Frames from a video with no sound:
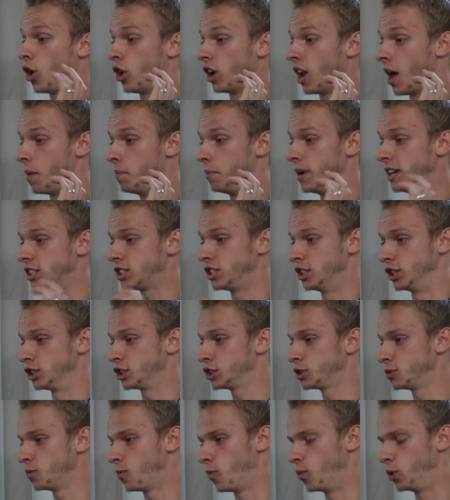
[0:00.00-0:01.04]
business,
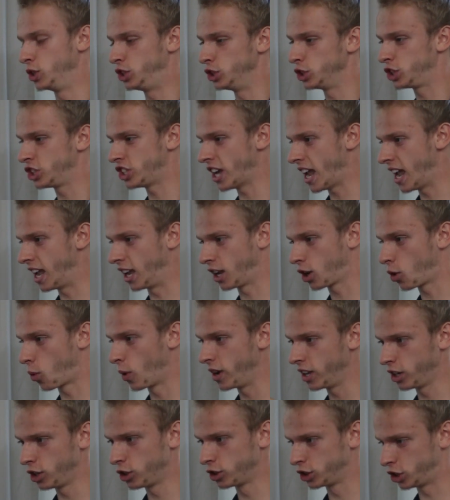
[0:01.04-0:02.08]
would you say quitting
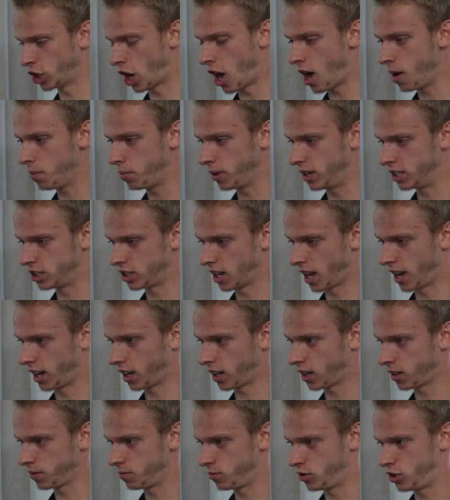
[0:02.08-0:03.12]
your job is like
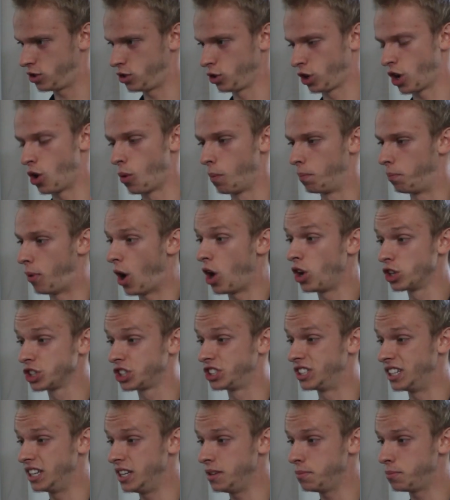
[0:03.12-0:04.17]
to go balls
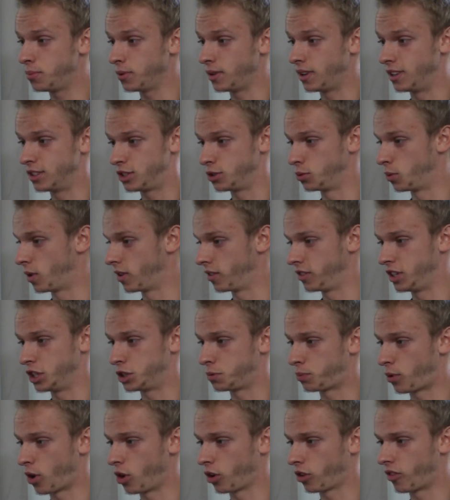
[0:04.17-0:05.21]
deep into one of these
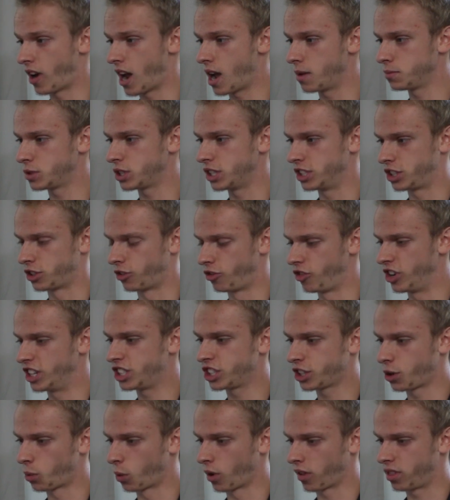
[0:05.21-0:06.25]
programs is a risk
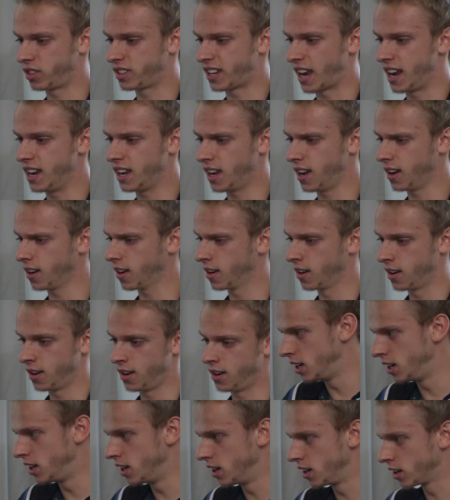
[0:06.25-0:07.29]
worth taking?
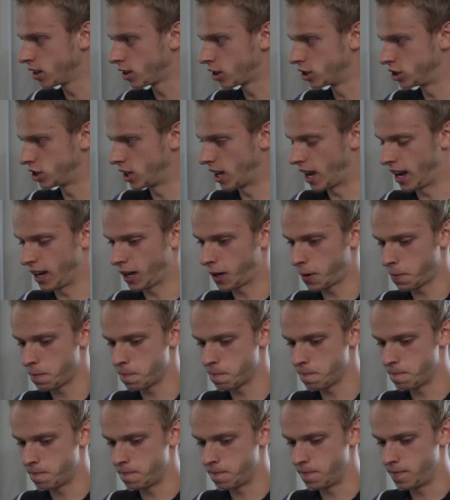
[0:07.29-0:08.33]
Because like
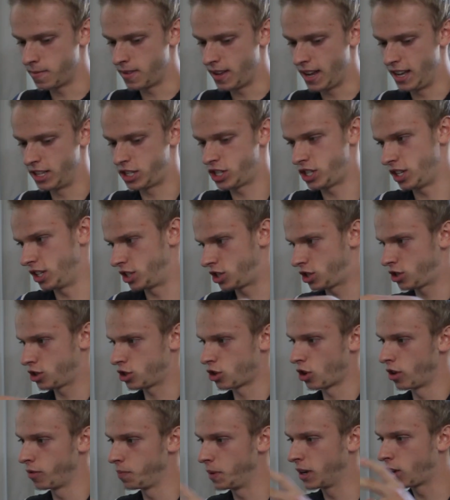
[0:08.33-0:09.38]
it's sort of
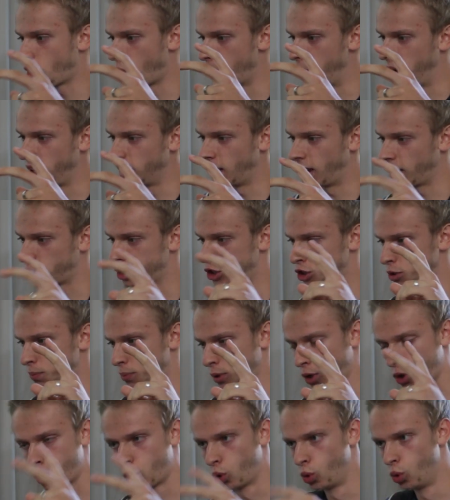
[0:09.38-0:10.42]
becoming like super
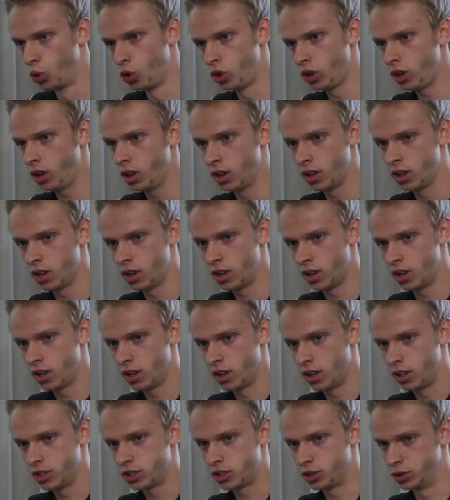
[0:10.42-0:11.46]
cool
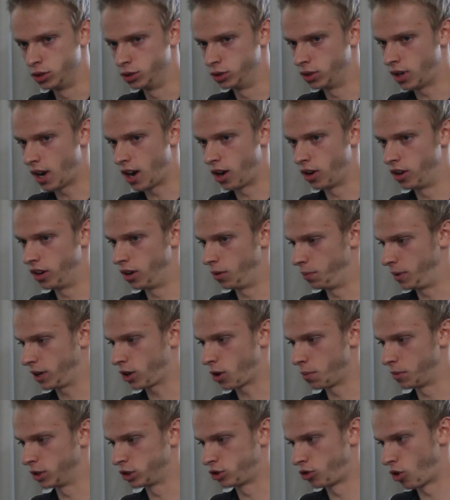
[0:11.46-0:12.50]
to, I don't know, become a
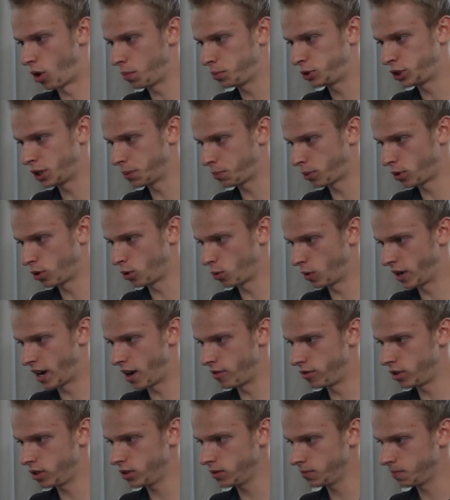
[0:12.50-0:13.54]
dropshipper or
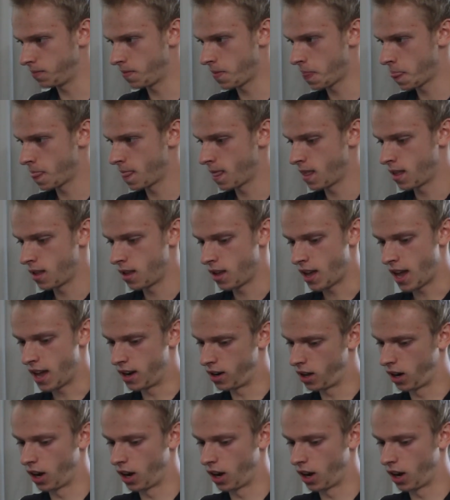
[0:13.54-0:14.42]
whatever. And a lot of